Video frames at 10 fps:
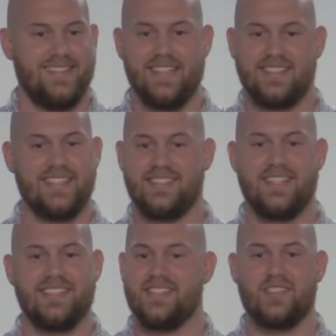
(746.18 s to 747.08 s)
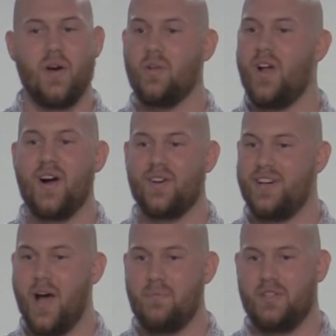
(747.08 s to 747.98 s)
This is no longer
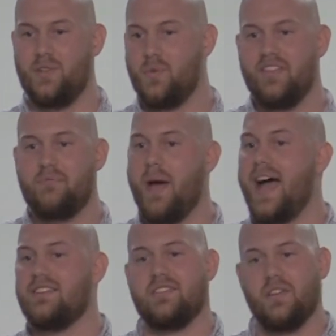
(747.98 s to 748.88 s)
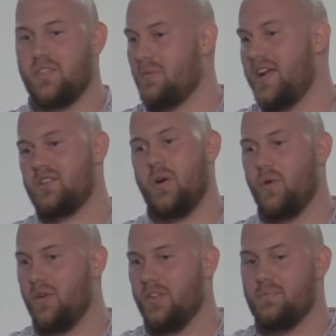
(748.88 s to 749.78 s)
an option. We've passed a
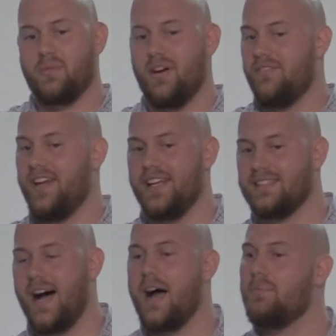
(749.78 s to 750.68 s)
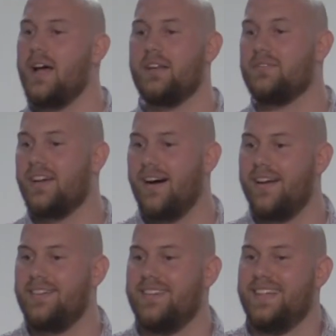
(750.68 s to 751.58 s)
threshold on the prophetic timeline of
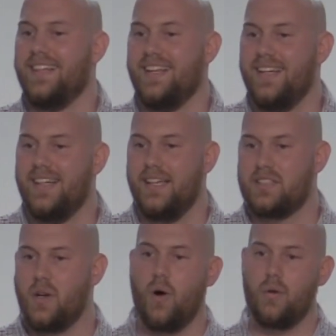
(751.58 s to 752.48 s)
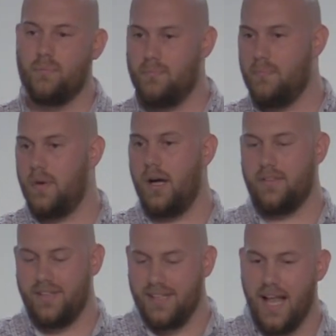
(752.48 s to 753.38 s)
God. It's called
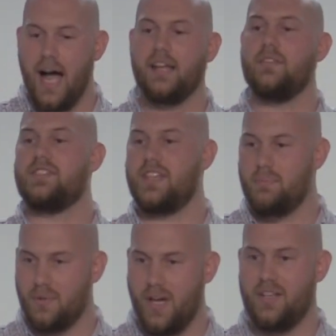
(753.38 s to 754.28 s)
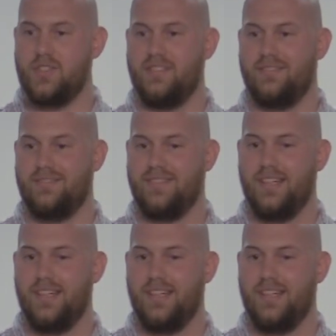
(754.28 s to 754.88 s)
the line of separation.